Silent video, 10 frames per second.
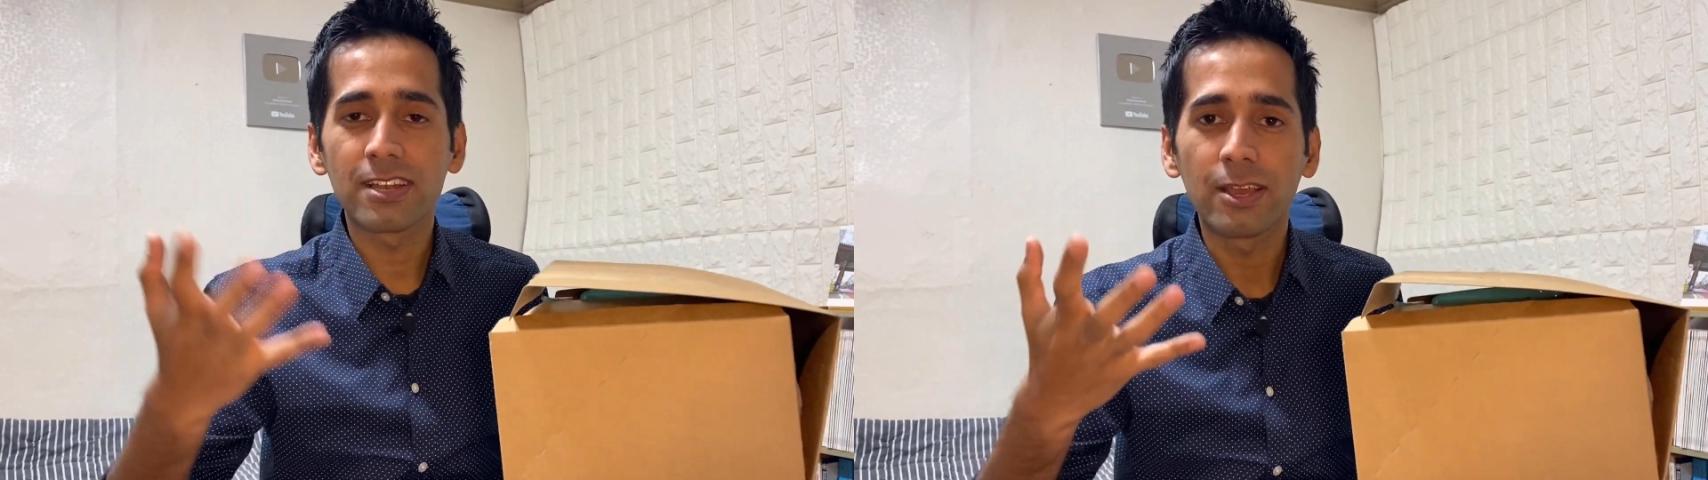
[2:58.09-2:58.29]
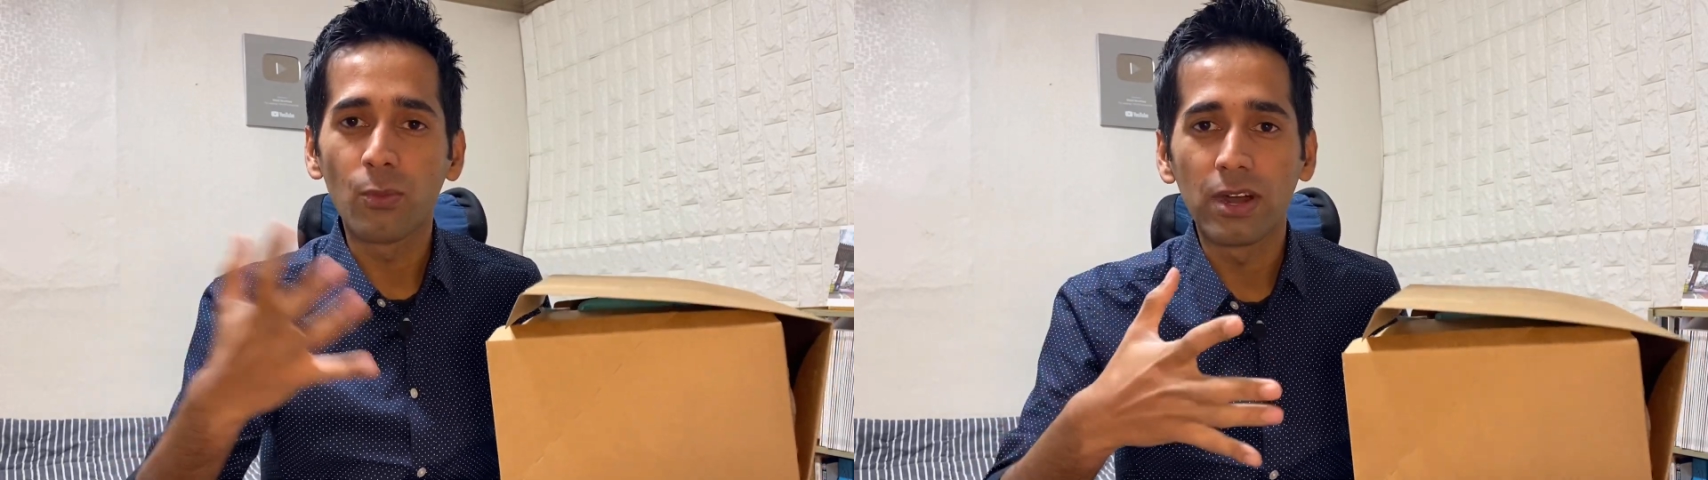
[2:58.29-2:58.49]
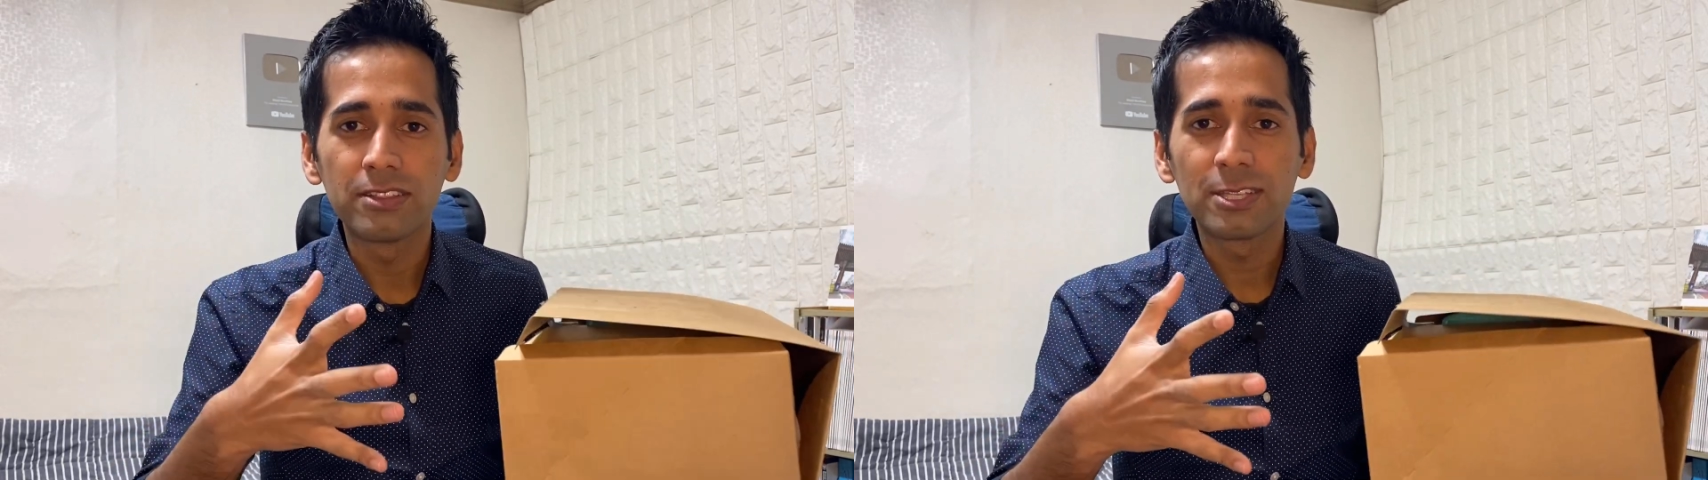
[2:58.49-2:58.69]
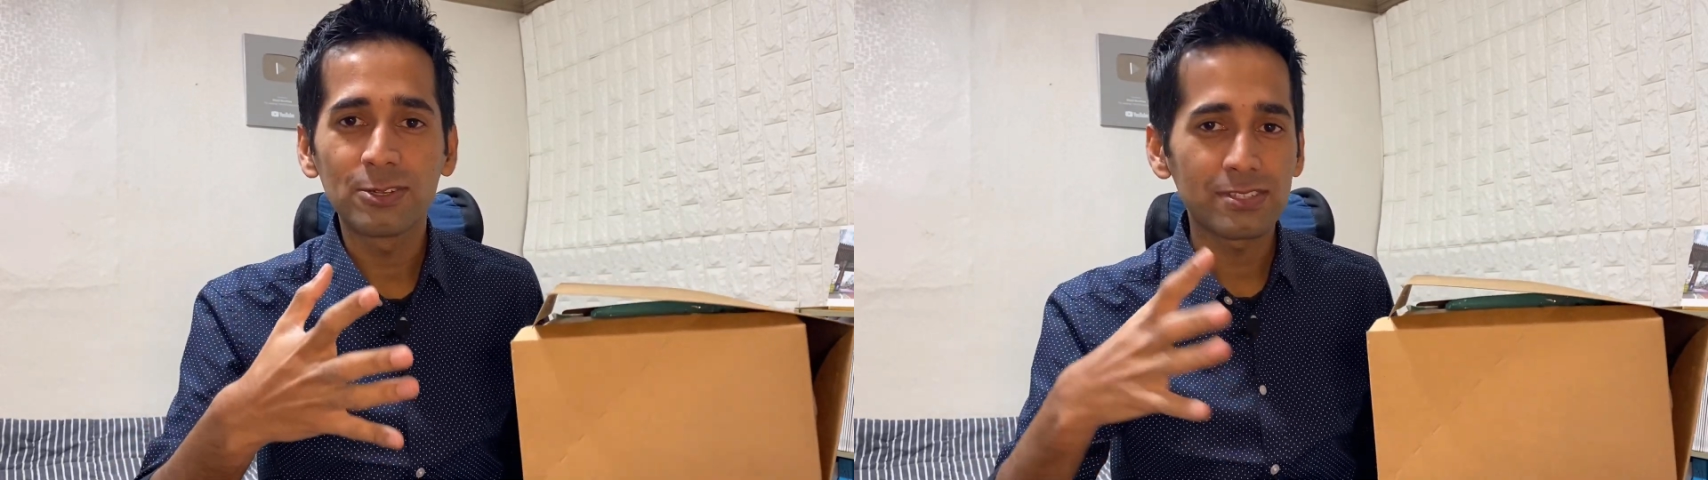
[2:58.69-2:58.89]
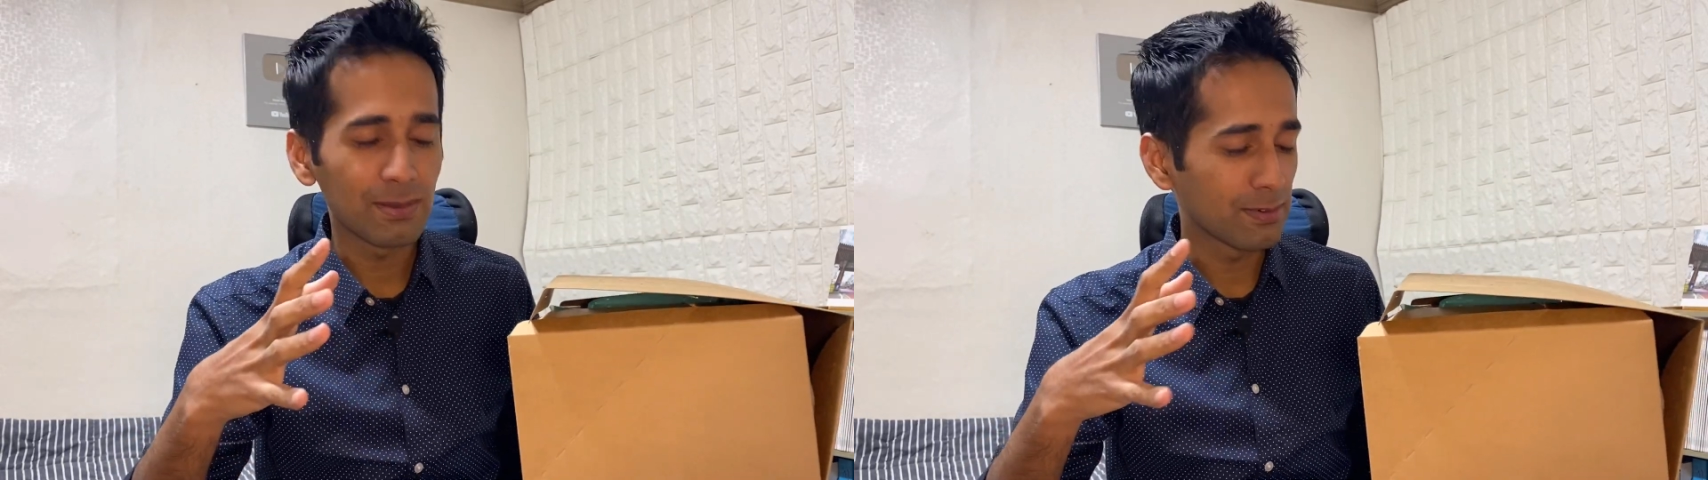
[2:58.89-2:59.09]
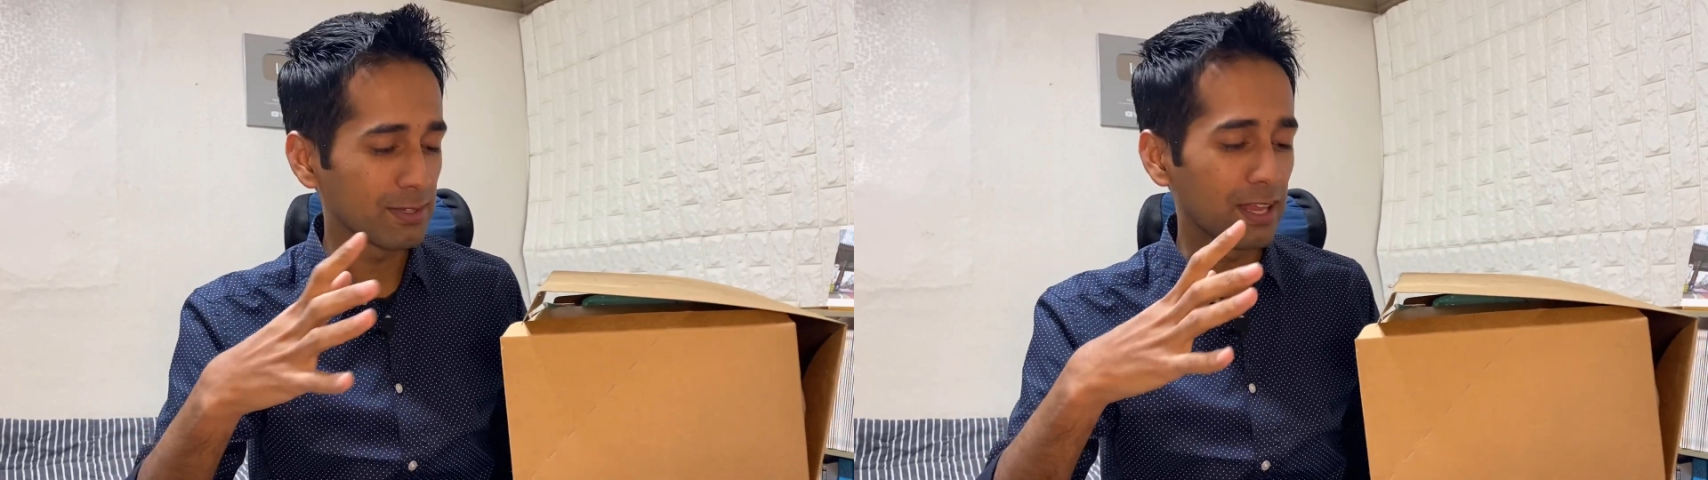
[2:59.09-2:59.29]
like one thing or something,